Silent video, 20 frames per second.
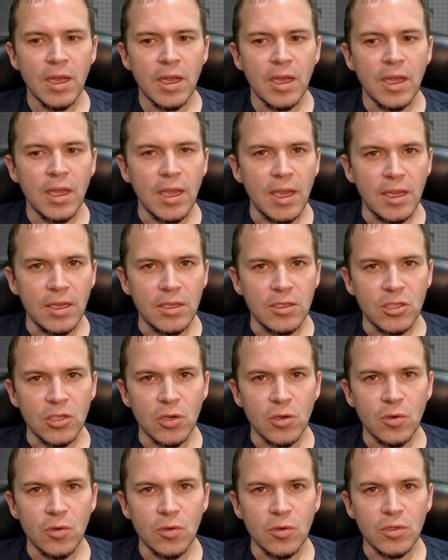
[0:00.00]
It
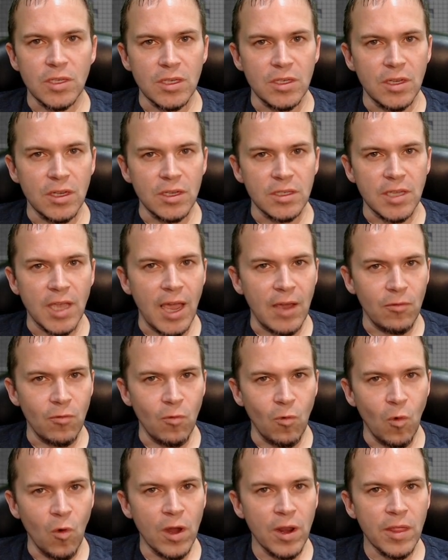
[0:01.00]
shows it does have
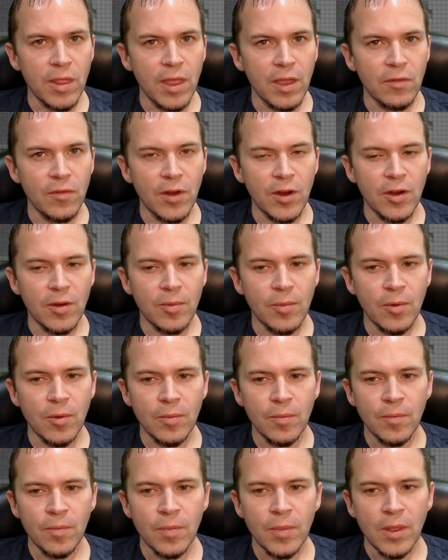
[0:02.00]
one in that variable.
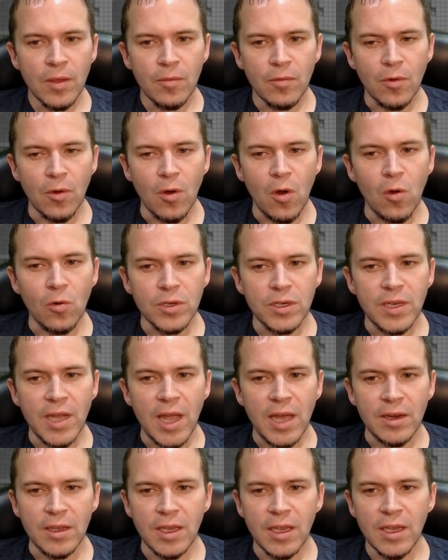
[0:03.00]
We'll hold it down
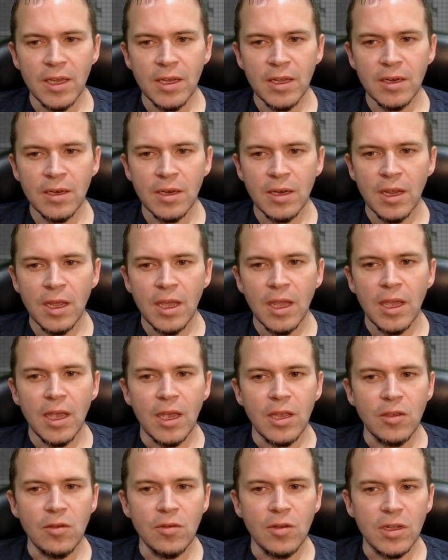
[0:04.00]
again and
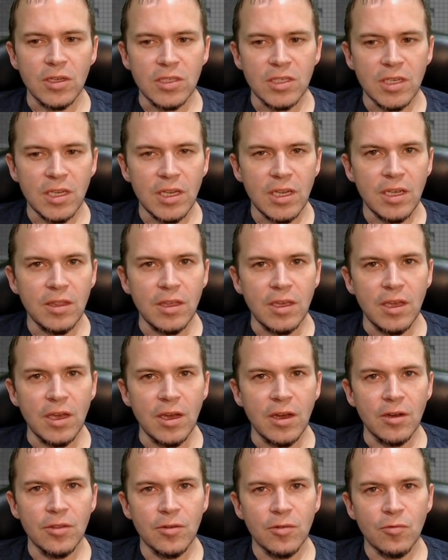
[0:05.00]
you can see the
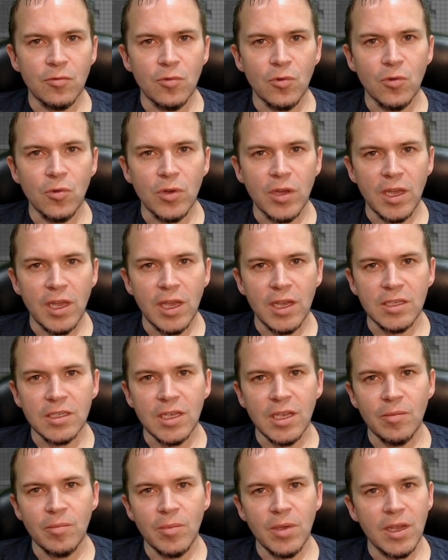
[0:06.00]
other rule kicks
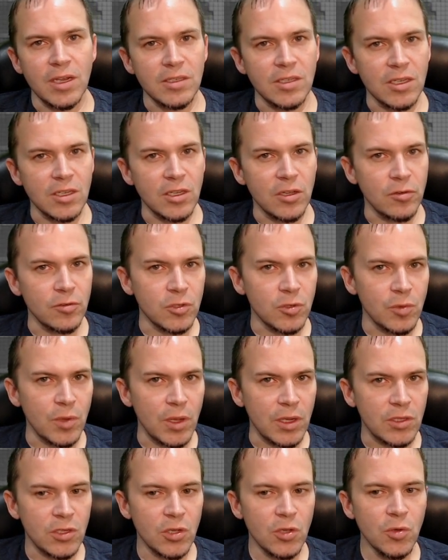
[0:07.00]
in because it goes to a
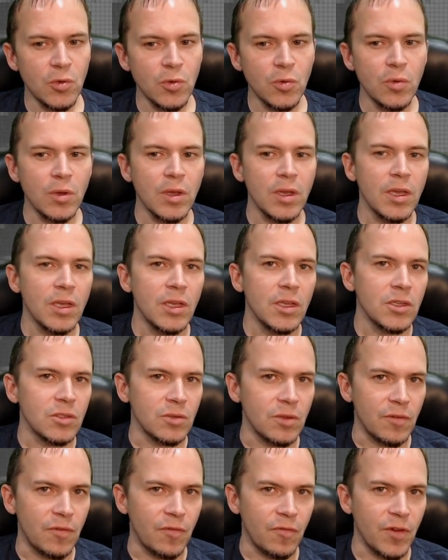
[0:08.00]
two. So
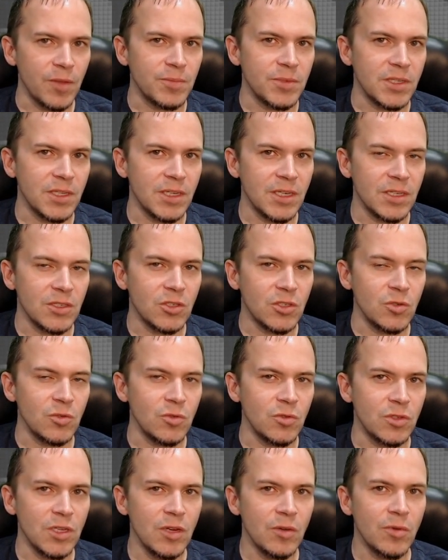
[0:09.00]
it flips into
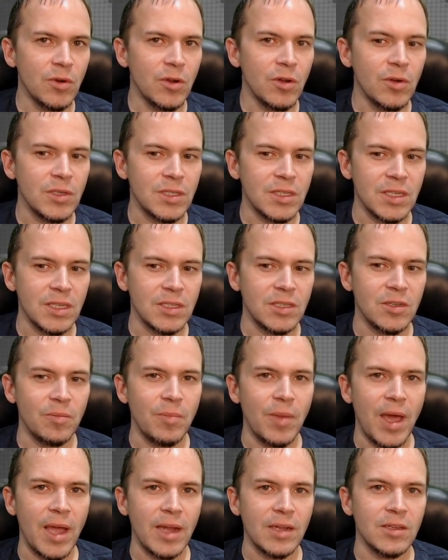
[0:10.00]
zero and sets it
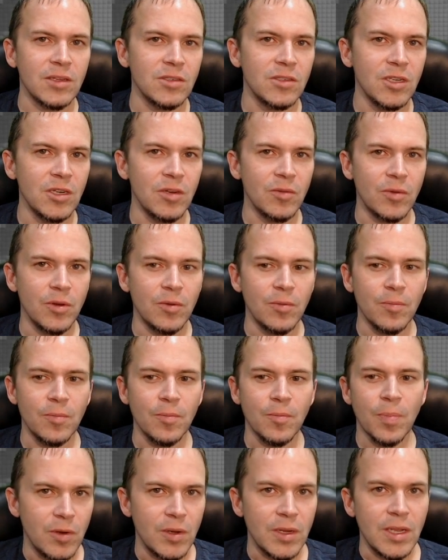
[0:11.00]
back to zero.
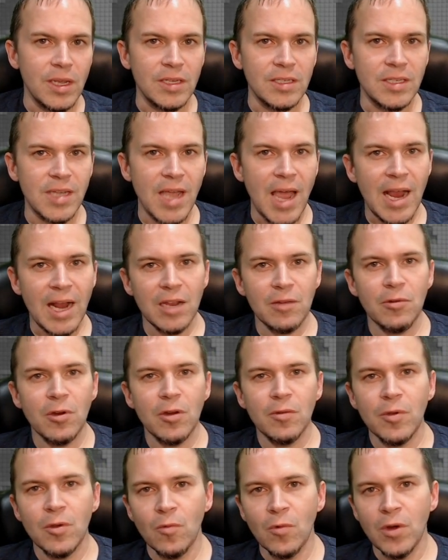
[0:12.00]
Exactly what we
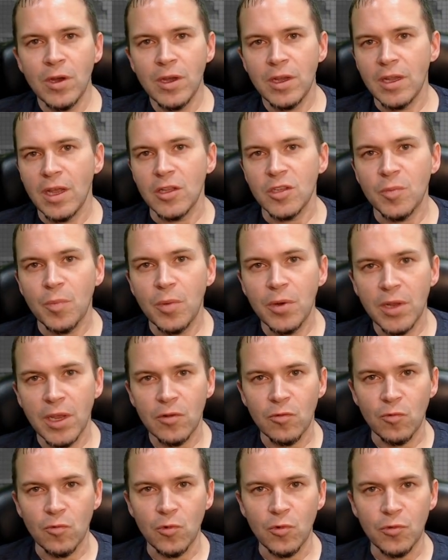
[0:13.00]
want. And let's put in
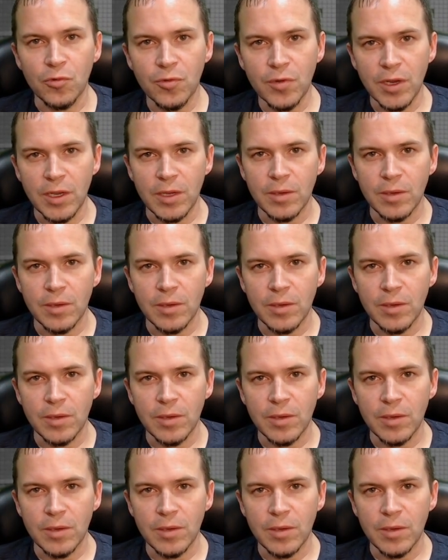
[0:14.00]
rule three.